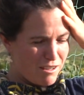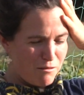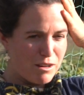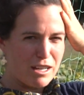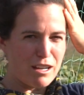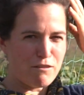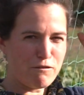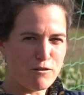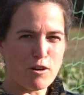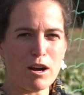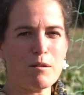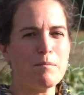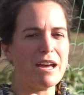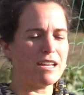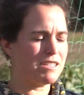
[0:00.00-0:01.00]
We did
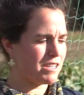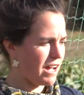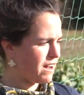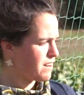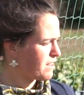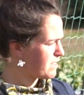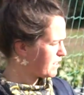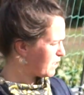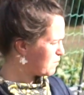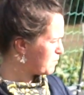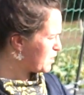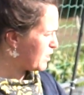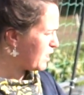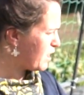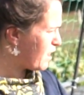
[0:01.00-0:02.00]
4 beds out of the
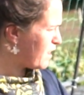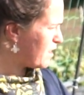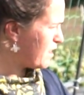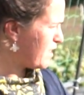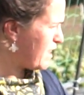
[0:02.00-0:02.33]
community garden